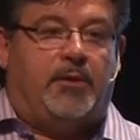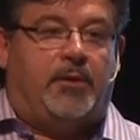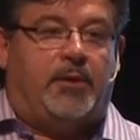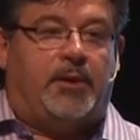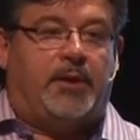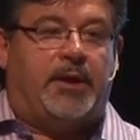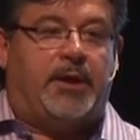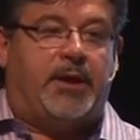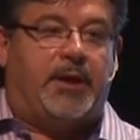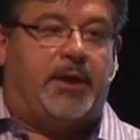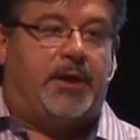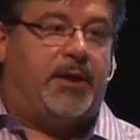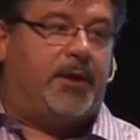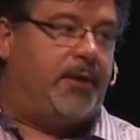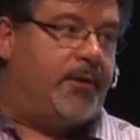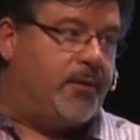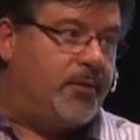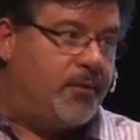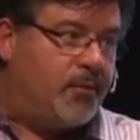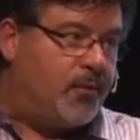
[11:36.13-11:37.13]

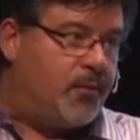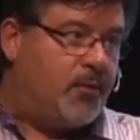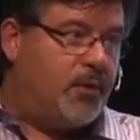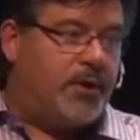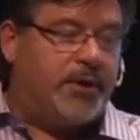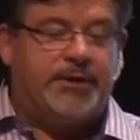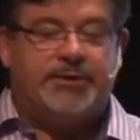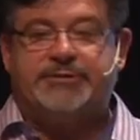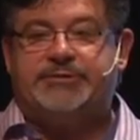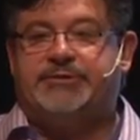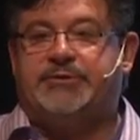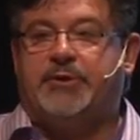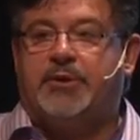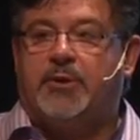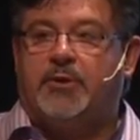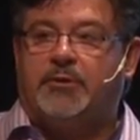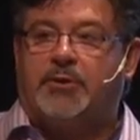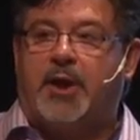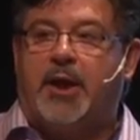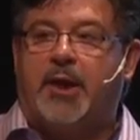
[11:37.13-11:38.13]
was
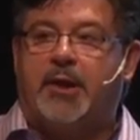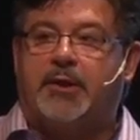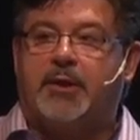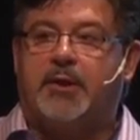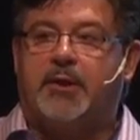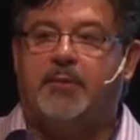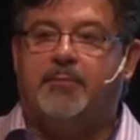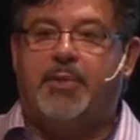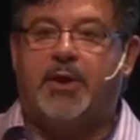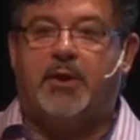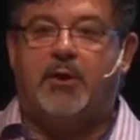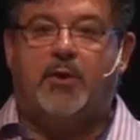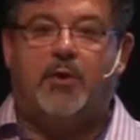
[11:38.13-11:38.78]
talking about,